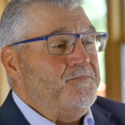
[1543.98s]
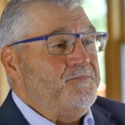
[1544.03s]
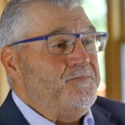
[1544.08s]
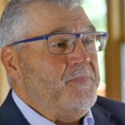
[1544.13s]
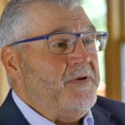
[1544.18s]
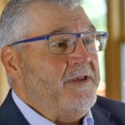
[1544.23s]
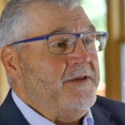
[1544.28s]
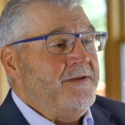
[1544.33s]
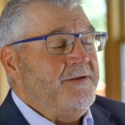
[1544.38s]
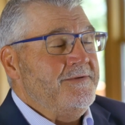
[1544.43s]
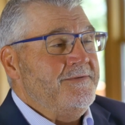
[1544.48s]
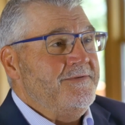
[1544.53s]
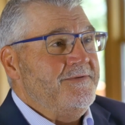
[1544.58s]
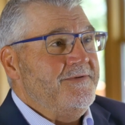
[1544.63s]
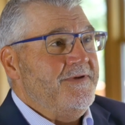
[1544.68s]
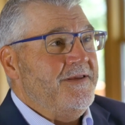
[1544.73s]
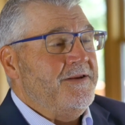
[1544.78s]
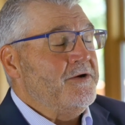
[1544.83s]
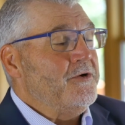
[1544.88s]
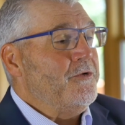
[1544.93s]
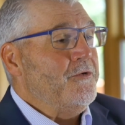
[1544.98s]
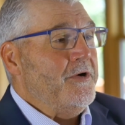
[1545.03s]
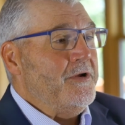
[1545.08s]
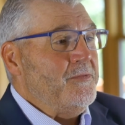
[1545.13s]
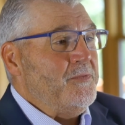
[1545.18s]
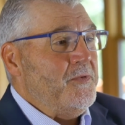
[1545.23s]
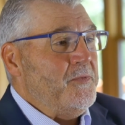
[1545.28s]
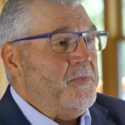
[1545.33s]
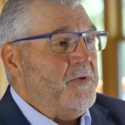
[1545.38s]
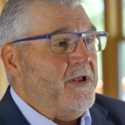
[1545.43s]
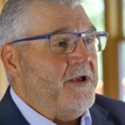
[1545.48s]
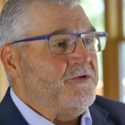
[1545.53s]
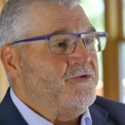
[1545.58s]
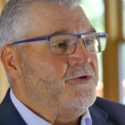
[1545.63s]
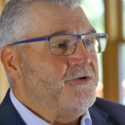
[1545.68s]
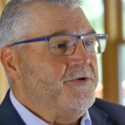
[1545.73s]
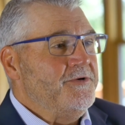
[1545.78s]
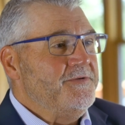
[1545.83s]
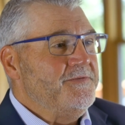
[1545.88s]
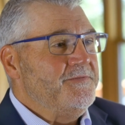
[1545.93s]
been an incredible
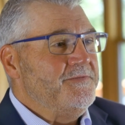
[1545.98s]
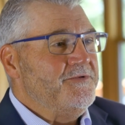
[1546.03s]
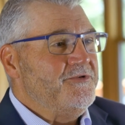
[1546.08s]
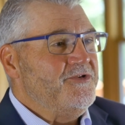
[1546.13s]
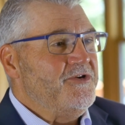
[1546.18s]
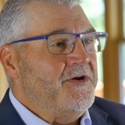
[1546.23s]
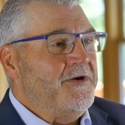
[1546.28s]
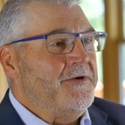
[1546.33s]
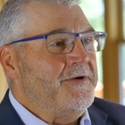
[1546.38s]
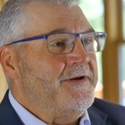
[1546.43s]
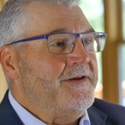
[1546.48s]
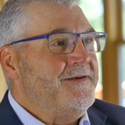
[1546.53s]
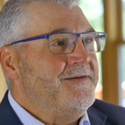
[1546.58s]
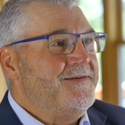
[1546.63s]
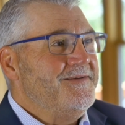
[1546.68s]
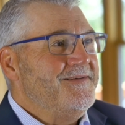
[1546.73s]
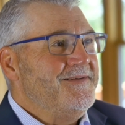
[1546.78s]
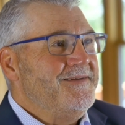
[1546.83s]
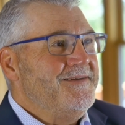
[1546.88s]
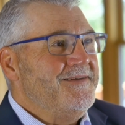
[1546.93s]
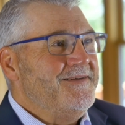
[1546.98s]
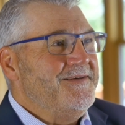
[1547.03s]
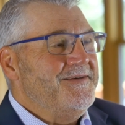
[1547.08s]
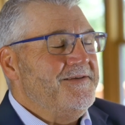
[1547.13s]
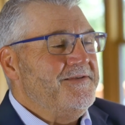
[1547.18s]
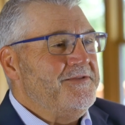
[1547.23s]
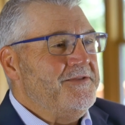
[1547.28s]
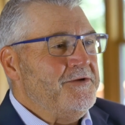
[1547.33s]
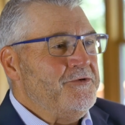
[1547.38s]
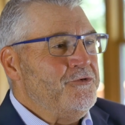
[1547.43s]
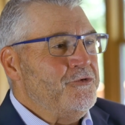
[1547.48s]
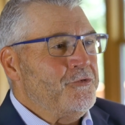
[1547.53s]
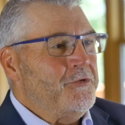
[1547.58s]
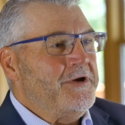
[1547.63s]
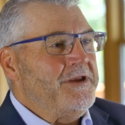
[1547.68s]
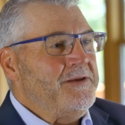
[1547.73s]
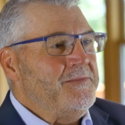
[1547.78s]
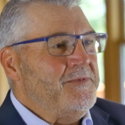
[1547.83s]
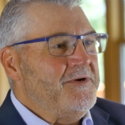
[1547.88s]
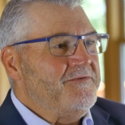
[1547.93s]
pleasure sharing the
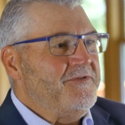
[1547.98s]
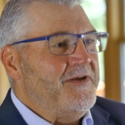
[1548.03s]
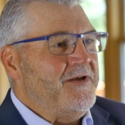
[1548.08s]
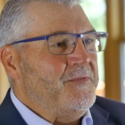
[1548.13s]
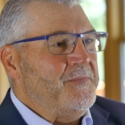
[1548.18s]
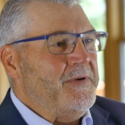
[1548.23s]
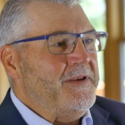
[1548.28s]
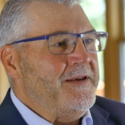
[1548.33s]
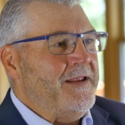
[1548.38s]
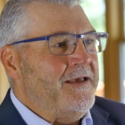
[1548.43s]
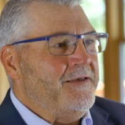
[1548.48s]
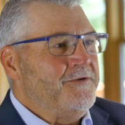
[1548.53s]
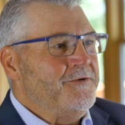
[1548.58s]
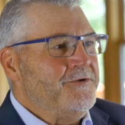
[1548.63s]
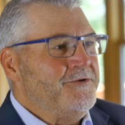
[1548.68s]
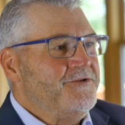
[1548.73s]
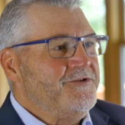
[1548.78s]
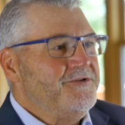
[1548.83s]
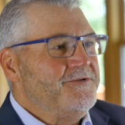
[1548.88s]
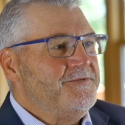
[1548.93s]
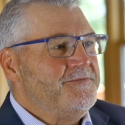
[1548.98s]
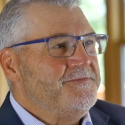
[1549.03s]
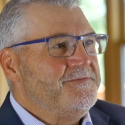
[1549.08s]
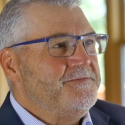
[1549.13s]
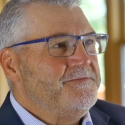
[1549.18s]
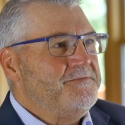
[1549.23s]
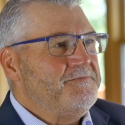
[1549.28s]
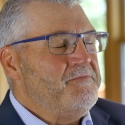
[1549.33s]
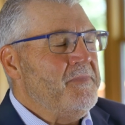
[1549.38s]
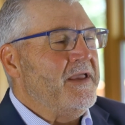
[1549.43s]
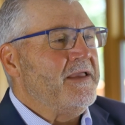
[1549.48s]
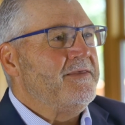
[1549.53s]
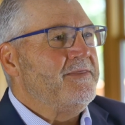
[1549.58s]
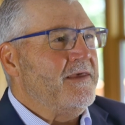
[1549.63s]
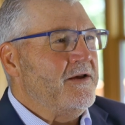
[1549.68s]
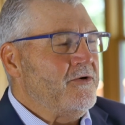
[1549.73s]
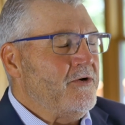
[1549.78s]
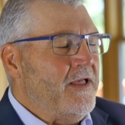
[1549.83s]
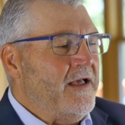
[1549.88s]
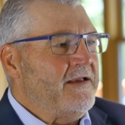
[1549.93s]
dream of helping others make
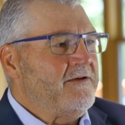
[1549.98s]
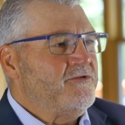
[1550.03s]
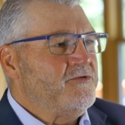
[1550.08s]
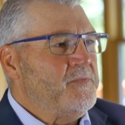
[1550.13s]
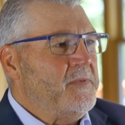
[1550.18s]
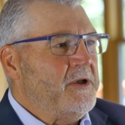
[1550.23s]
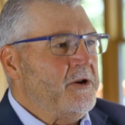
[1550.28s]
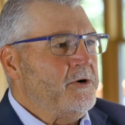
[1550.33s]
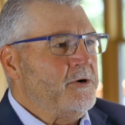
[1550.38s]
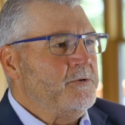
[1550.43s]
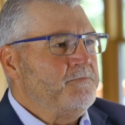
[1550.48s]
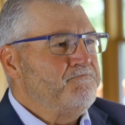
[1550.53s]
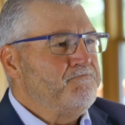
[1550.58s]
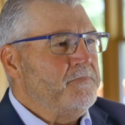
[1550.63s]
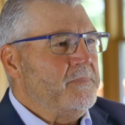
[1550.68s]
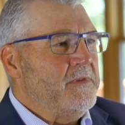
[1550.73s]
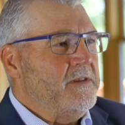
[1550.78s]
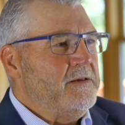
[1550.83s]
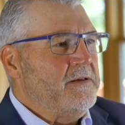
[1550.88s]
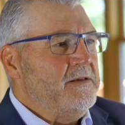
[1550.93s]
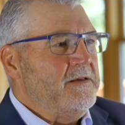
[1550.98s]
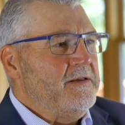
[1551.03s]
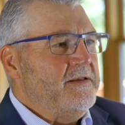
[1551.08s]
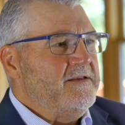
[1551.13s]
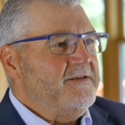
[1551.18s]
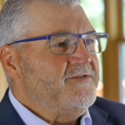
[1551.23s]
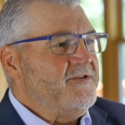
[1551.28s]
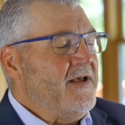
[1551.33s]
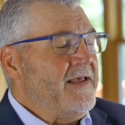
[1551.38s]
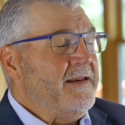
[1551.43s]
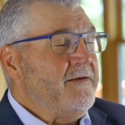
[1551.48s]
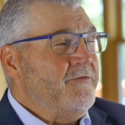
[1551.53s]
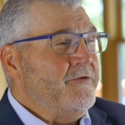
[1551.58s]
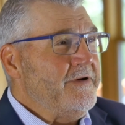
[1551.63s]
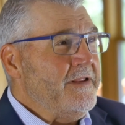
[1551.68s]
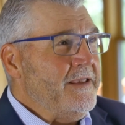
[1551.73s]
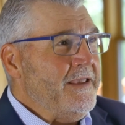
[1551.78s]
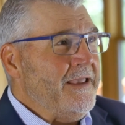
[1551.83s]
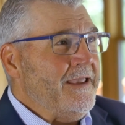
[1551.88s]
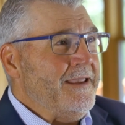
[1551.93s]
their lives better. It's not every
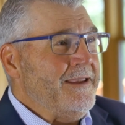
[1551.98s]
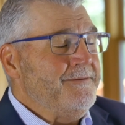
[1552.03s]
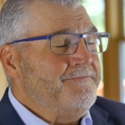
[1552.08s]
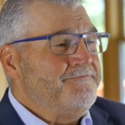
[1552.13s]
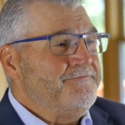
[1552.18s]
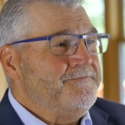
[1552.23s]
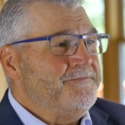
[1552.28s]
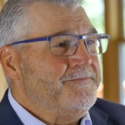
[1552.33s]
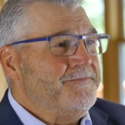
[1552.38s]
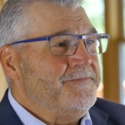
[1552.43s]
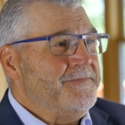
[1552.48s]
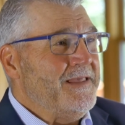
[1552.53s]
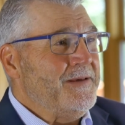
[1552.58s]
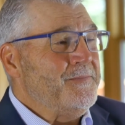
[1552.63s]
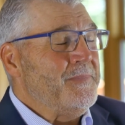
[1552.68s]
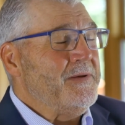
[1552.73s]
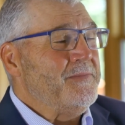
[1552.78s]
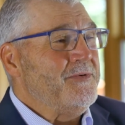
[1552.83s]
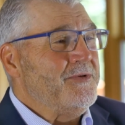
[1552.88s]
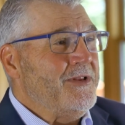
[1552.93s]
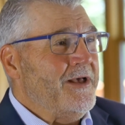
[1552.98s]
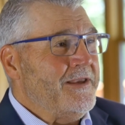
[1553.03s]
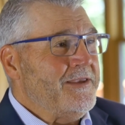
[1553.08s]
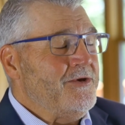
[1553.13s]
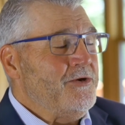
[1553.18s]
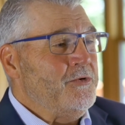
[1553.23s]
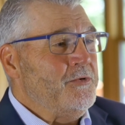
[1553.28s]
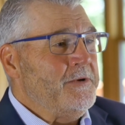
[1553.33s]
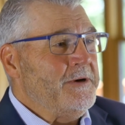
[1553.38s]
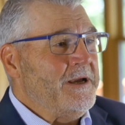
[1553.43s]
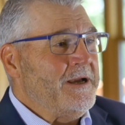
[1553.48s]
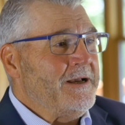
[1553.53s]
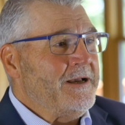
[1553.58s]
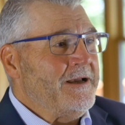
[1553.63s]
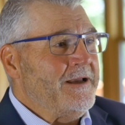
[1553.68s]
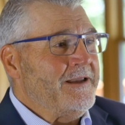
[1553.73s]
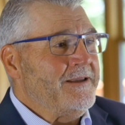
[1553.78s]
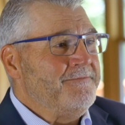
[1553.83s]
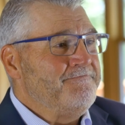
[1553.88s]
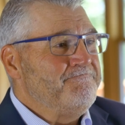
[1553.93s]
day that people like you and
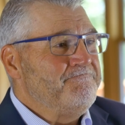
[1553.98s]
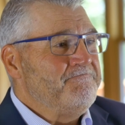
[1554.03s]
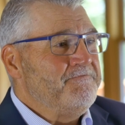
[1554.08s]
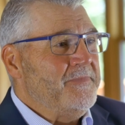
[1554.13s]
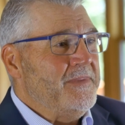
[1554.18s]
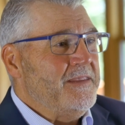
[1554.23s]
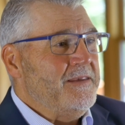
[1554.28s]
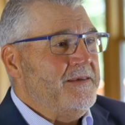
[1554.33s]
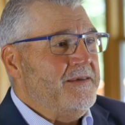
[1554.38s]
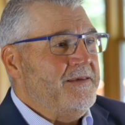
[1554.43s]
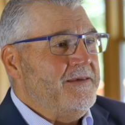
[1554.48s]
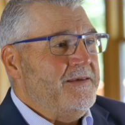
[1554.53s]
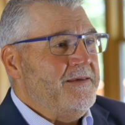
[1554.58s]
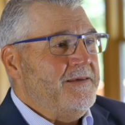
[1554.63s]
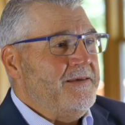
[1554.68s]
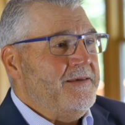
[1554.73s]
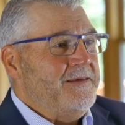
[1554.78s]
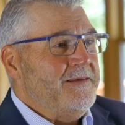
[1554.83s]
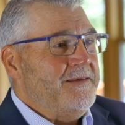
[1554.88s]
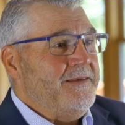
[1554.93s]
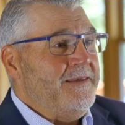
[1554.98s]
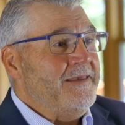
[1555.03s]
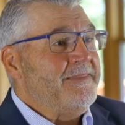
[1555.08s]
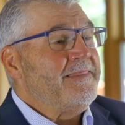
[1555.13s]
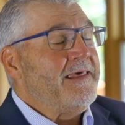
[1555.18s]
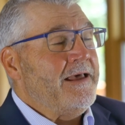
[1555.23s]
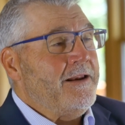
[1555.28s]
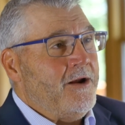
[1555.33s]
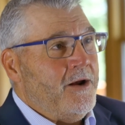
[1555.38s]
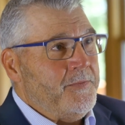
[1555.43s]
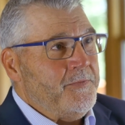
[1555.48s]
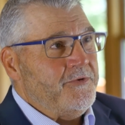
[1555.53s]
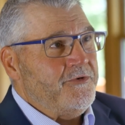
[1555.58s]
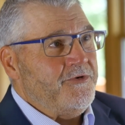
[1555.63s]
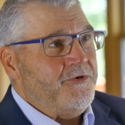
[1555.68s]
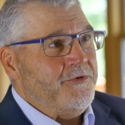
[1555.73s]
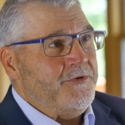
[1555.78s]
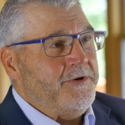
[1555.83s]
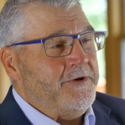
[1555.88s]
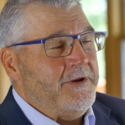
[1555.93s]
I get that
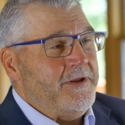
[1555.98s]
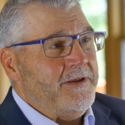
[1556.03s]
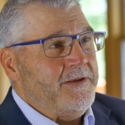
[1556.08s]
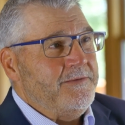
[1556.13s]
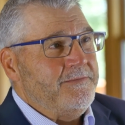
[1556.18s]
opportunity.